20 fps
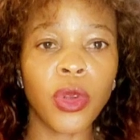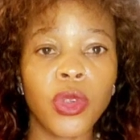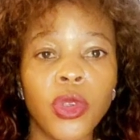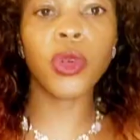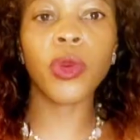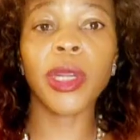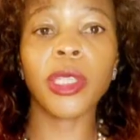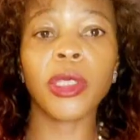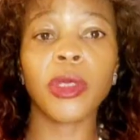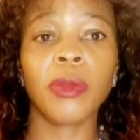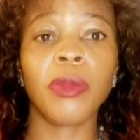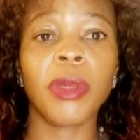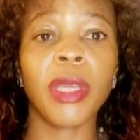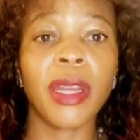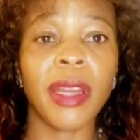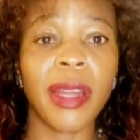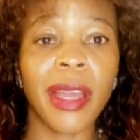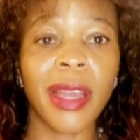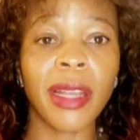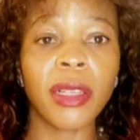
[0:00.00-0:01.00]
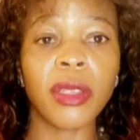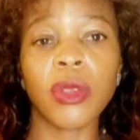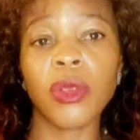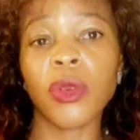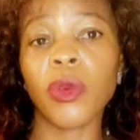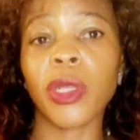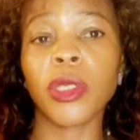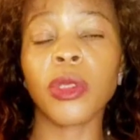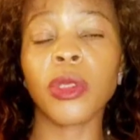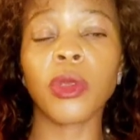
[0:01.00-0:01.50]
you want to be a nurse? Do you
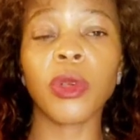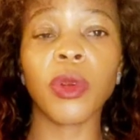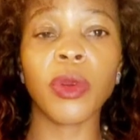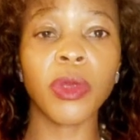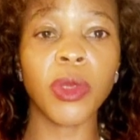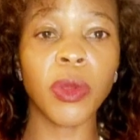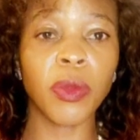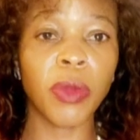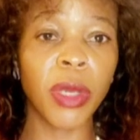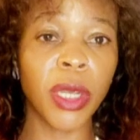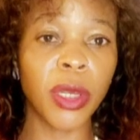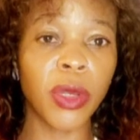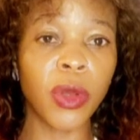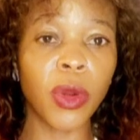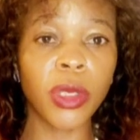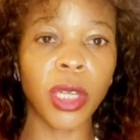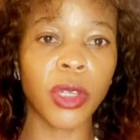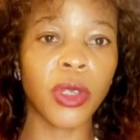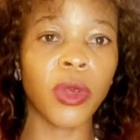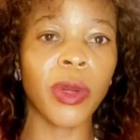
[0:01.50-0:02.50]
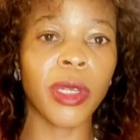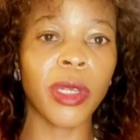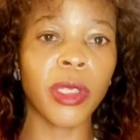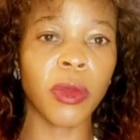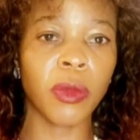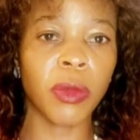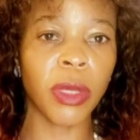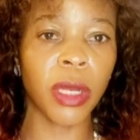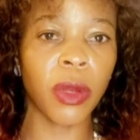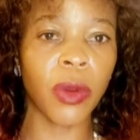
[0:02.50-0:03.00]
want to be a doctor? Do you want
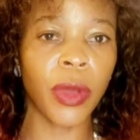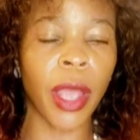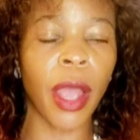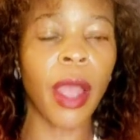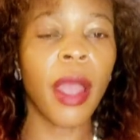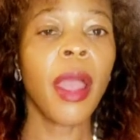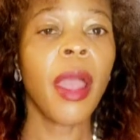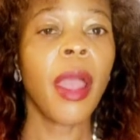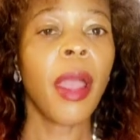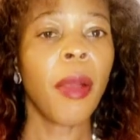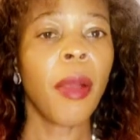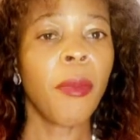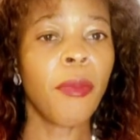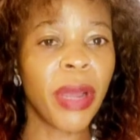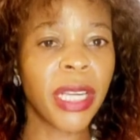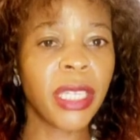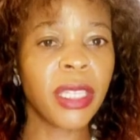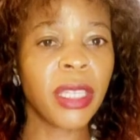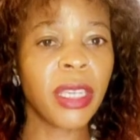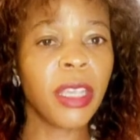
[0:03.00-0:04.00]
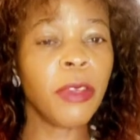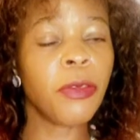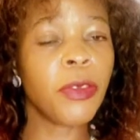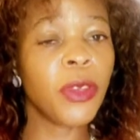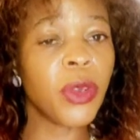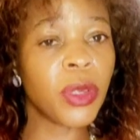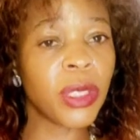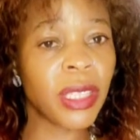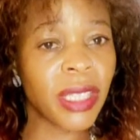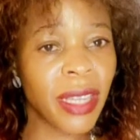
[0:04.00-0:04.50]
to be a lawyer? But if
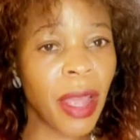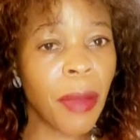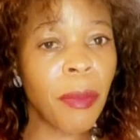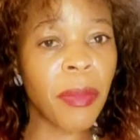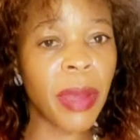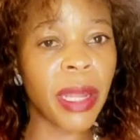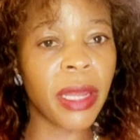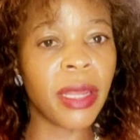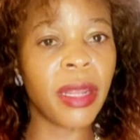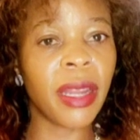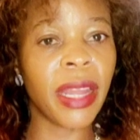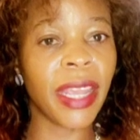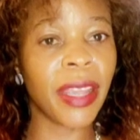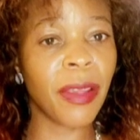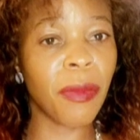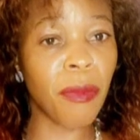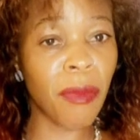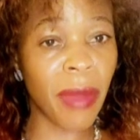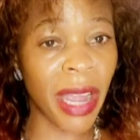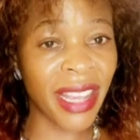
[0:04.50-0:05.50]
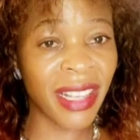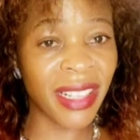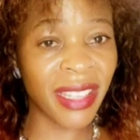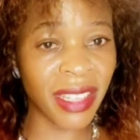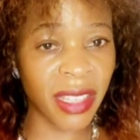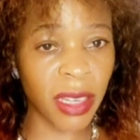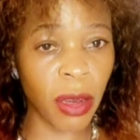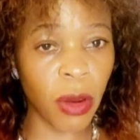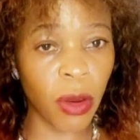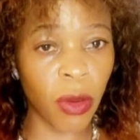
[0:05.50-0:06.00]
you're somebody like
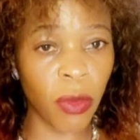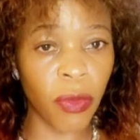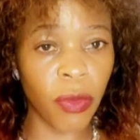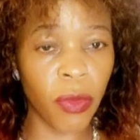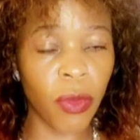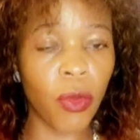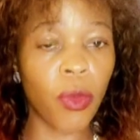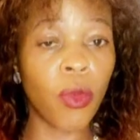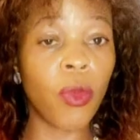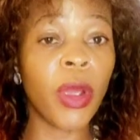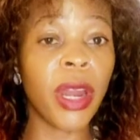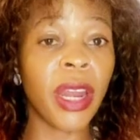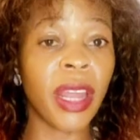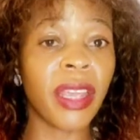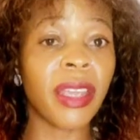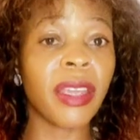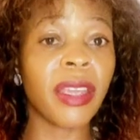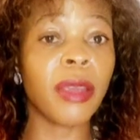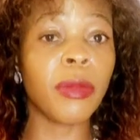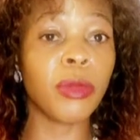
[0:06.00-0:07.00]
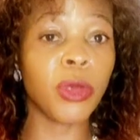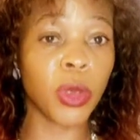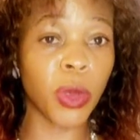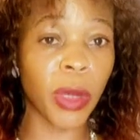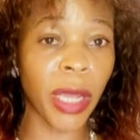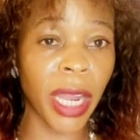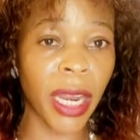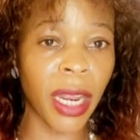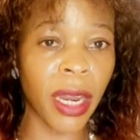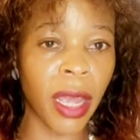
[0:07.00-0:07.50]
myself, when I came to
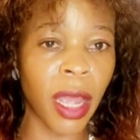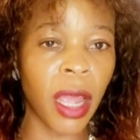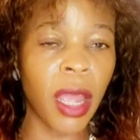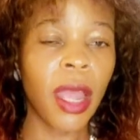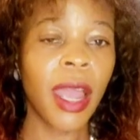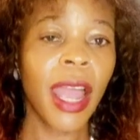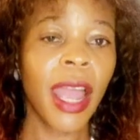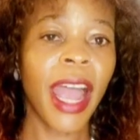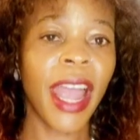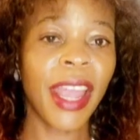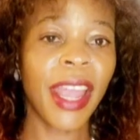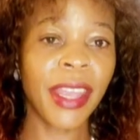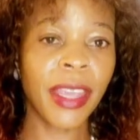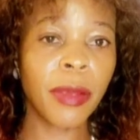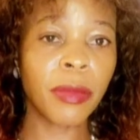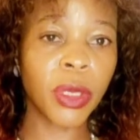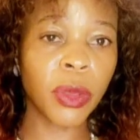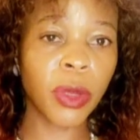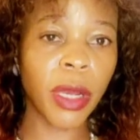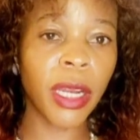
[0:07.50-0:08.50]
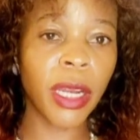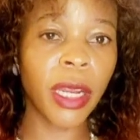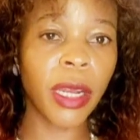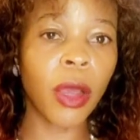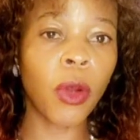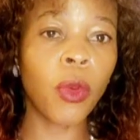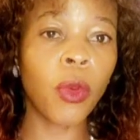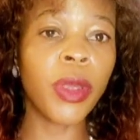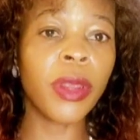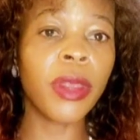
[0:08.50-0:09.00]
Canada
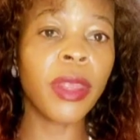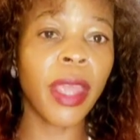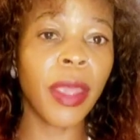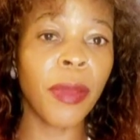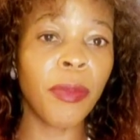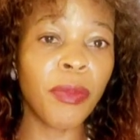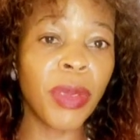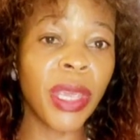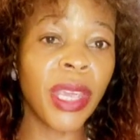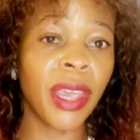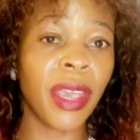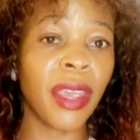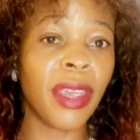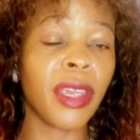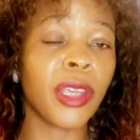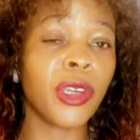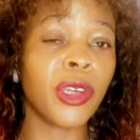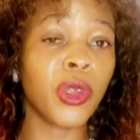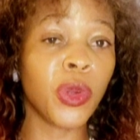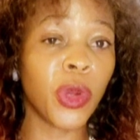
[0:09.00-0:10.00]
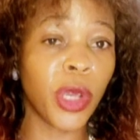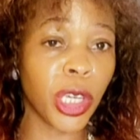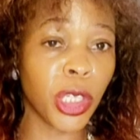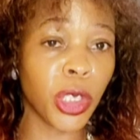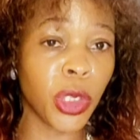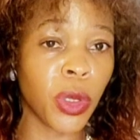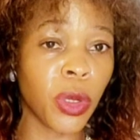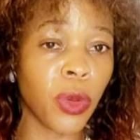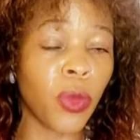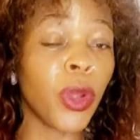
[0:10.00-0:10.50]
with a BA
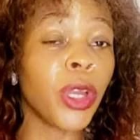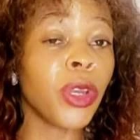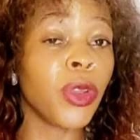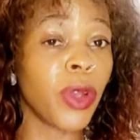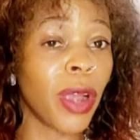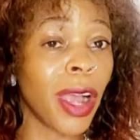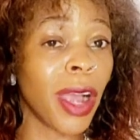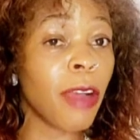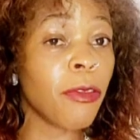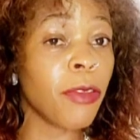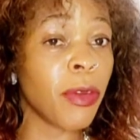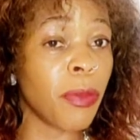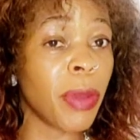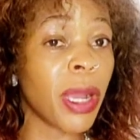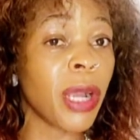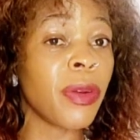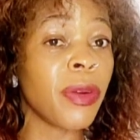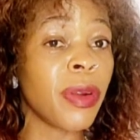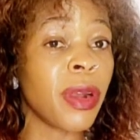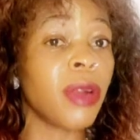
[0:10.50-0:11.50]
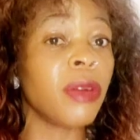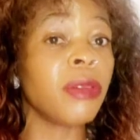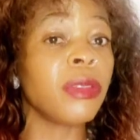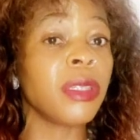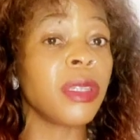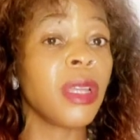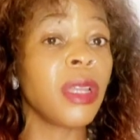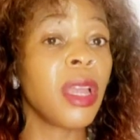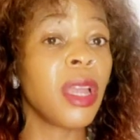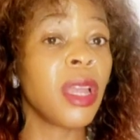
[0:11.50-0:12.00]
education. When you have a background,
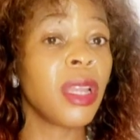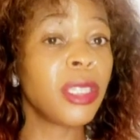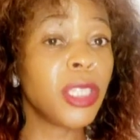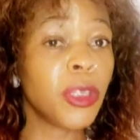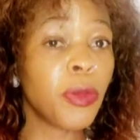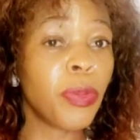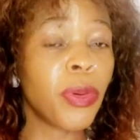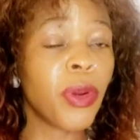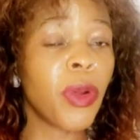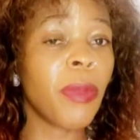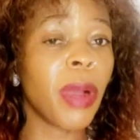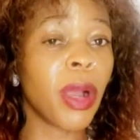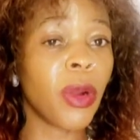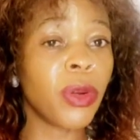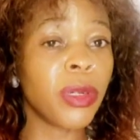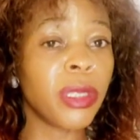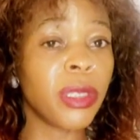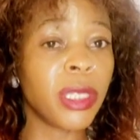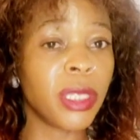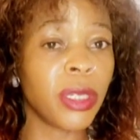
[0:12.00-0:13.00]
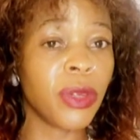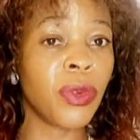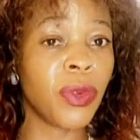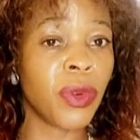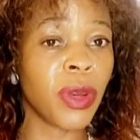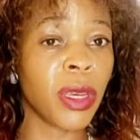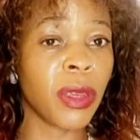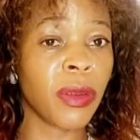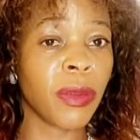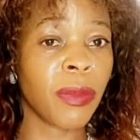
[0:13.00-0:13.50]
diploma or
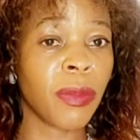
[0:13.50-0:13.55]
degree,